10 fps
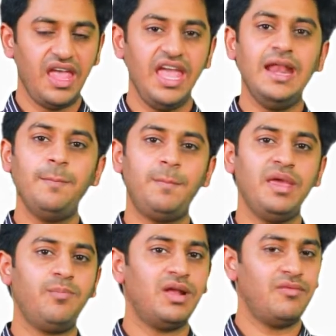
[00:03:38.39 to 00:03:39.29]
in
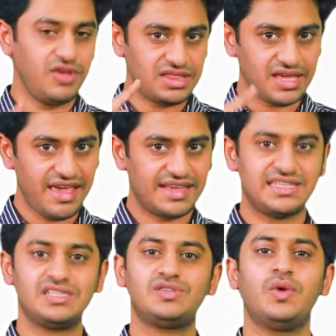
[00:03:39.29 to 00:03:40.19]
people with
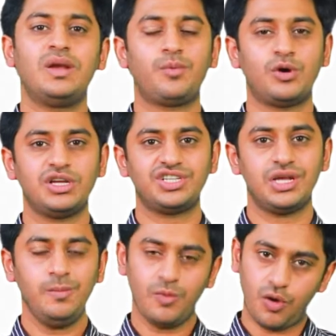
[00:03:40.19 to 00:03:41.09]
excess sweat
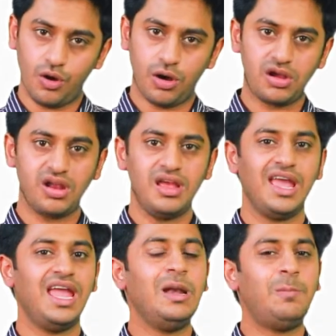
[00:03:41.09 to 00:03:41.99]
production or
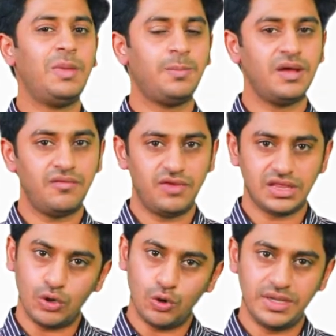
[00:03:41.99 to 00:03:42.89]
in people
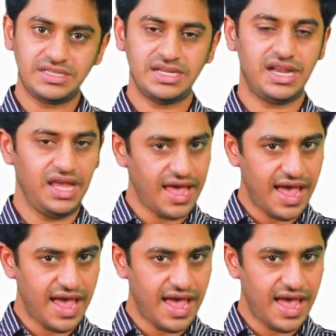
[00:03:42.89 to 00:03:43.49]
with obesity,